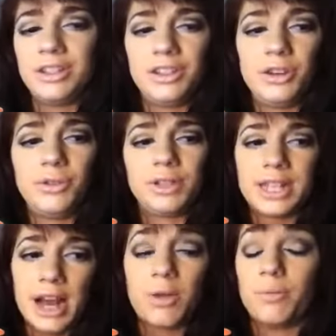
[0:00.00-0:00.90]
used
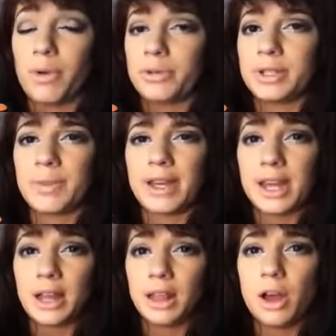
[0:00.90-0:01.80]
out most of my
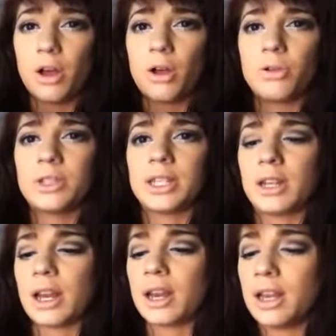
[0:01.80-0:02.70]
yellows,
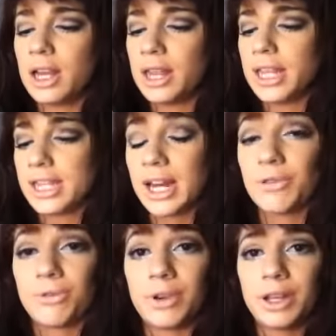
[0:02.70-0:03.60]
and this had a
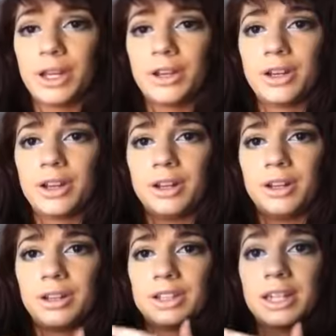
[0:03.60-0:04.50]
really good
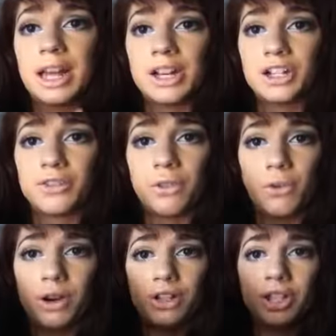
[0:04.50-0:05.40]
selection of
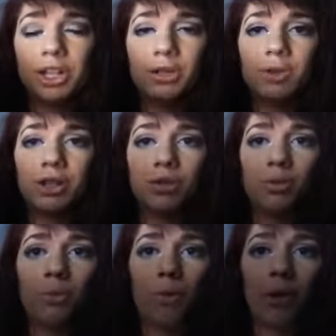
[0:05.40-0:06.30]
oranges, which
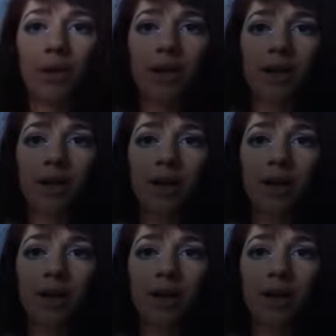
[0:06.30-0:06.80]
weren't in the